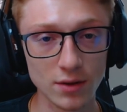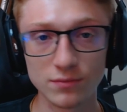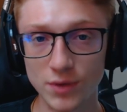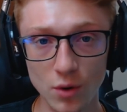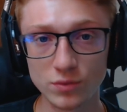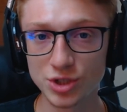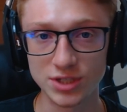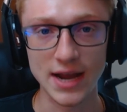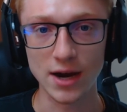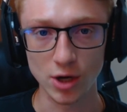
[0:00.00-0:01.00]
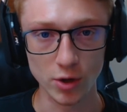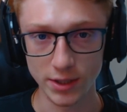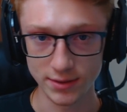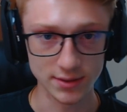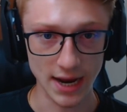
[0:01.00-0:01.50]
Don't just not go
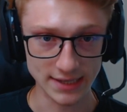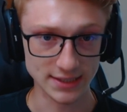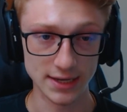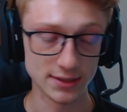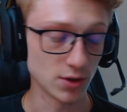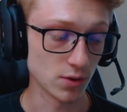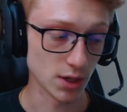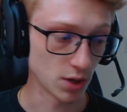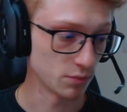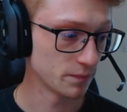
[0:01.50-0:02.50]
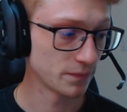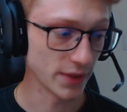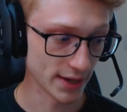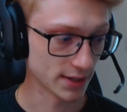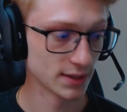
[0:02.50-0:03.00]
because I said don't go.
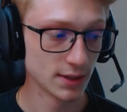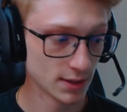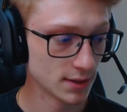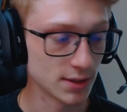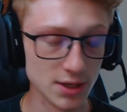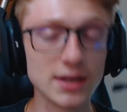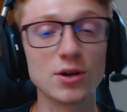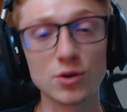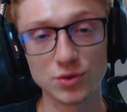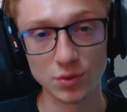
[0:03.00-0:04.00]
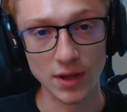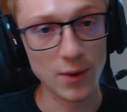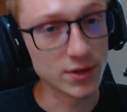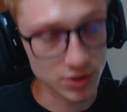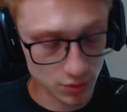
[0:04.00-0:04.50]
Like, you need to go to school. I
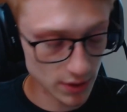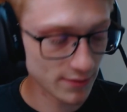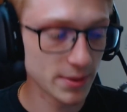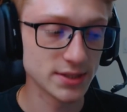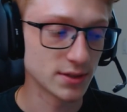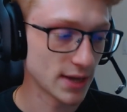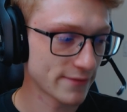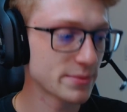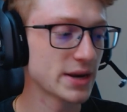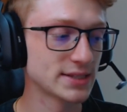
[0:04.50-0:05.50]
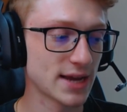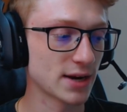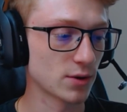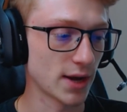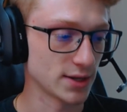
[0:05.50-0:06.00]
went to school. Everybody's got to
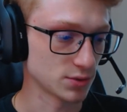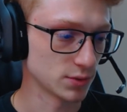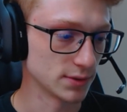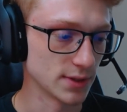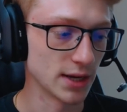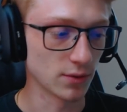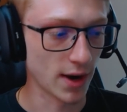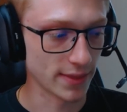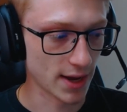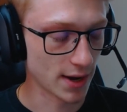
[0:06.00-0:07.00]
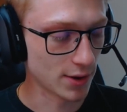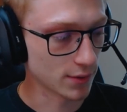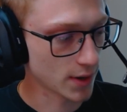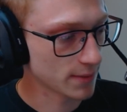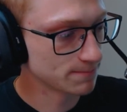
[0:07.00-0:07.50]
go to high school and grind that out.
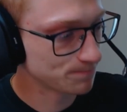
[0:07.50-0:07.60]
Okay.